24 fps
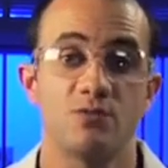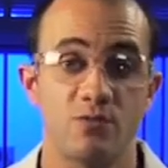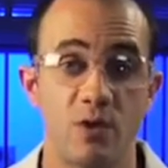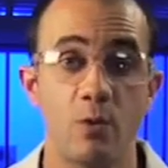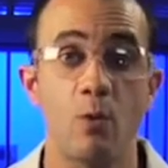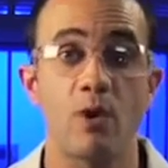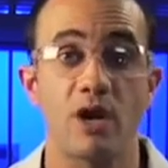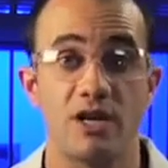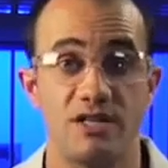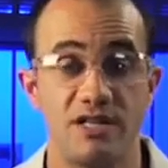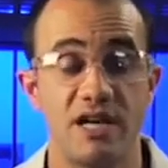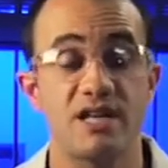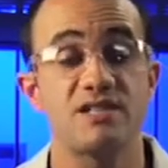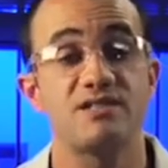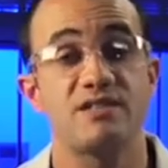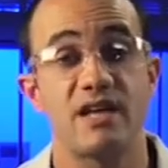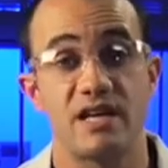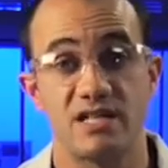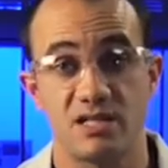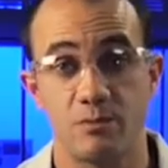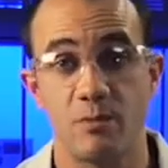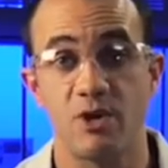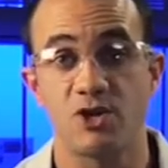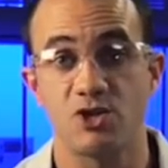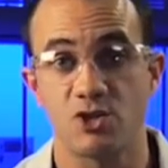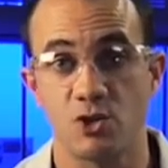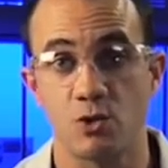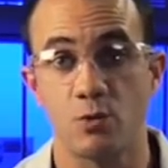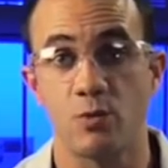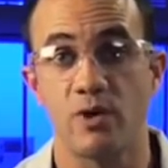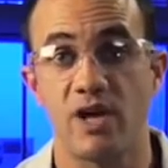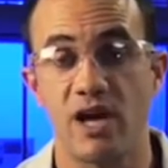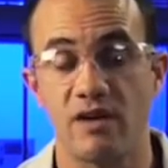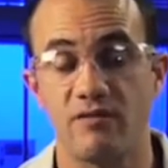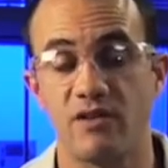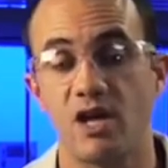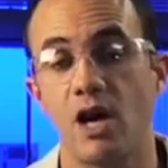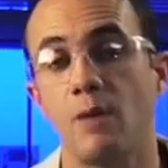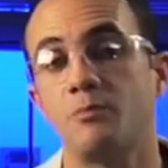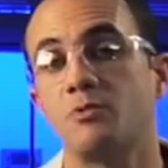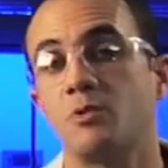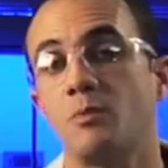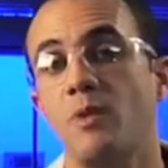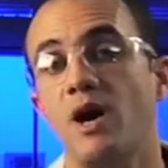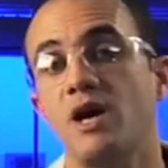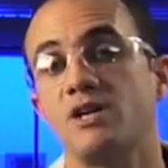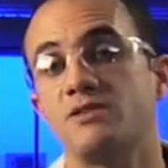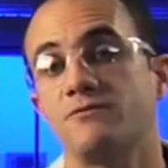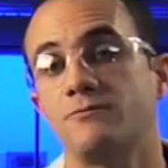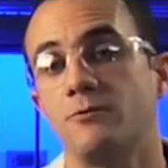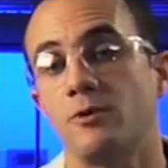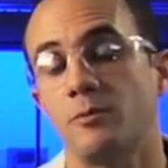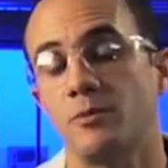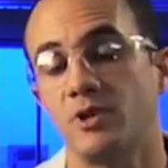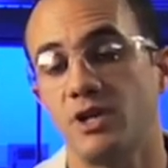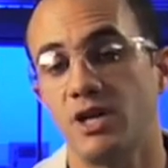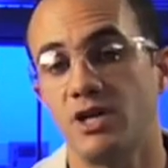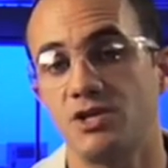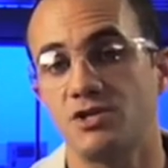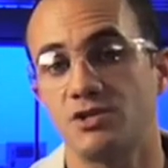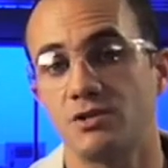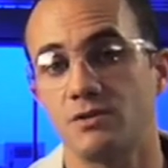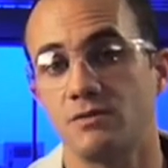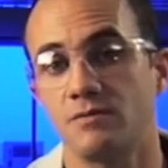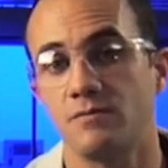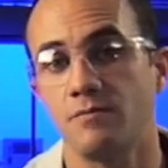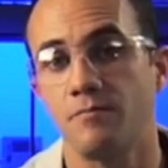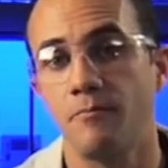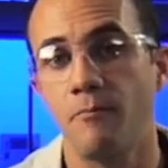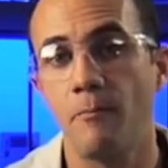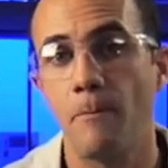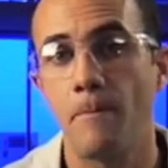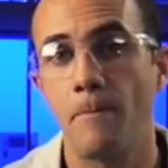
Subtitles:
So we want to test that to make sure we have the optimized formulation.